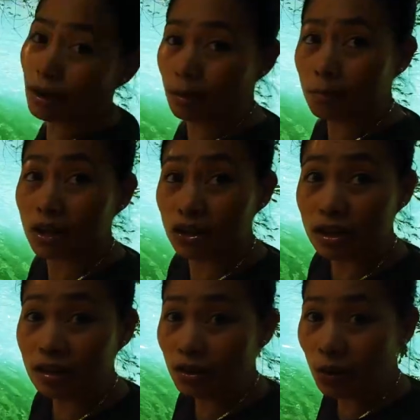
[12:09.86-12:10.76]

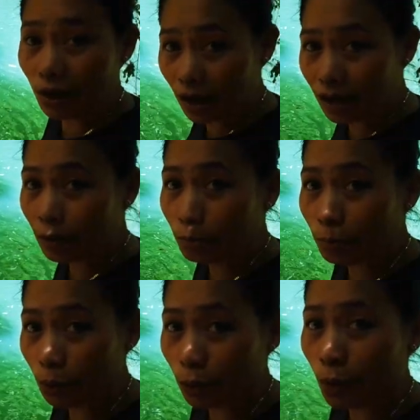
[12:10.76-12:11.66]
Emmagen Creek and
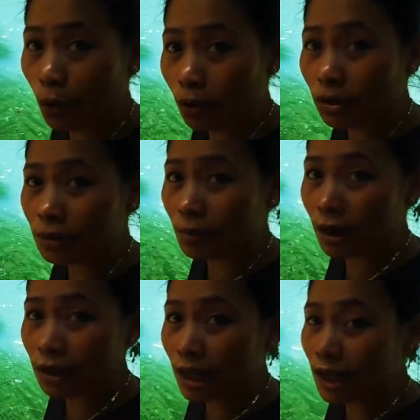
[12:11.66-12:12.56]
Blue Holes,
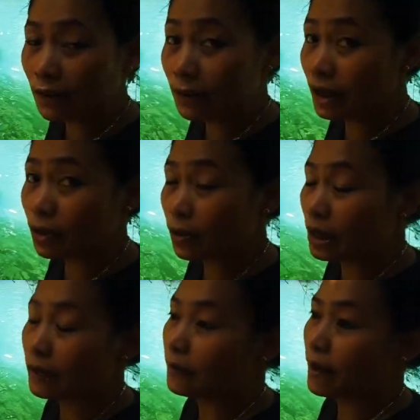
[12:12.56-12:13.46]
mga lalab didn't
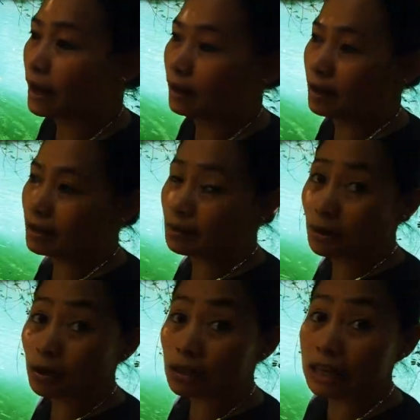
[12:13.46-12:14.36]
really fail us
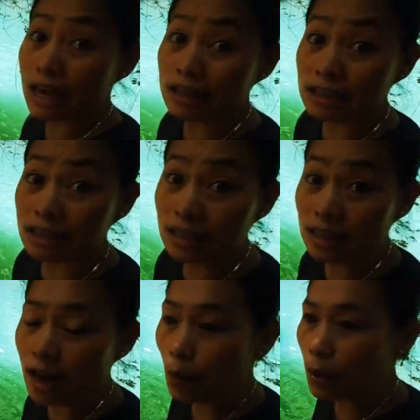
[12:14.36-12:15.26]
because
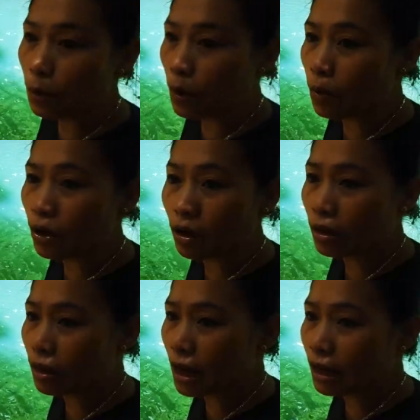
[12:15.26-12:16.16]
yesterday when we were
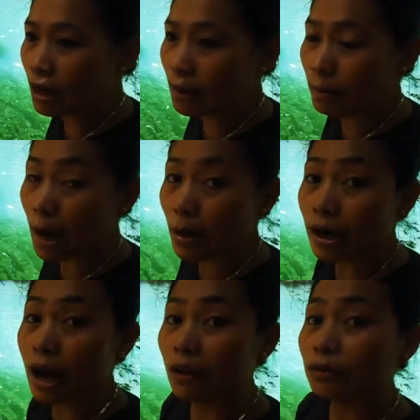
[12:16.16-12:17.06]
thinking about
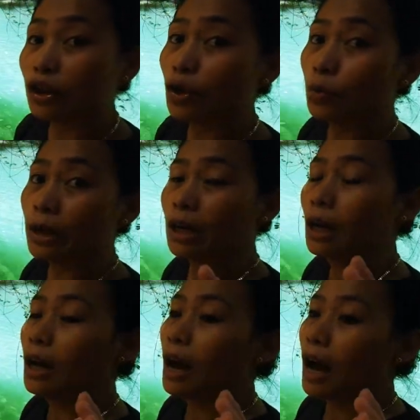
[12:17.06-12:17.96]
it, after we
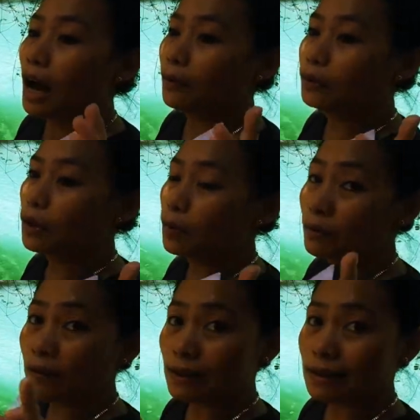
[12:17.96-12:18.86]
after
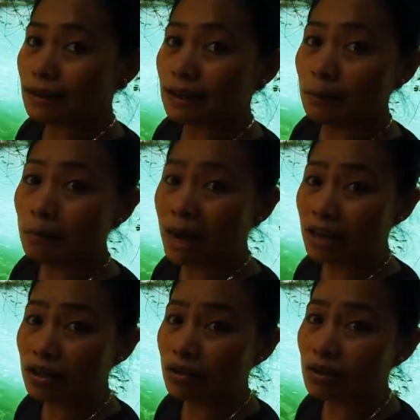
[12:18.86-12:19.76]
we visited
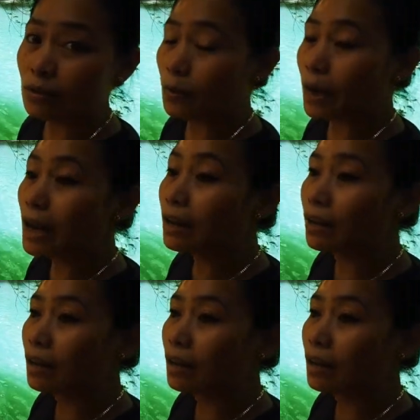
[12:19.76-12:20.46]
Mason's Creek,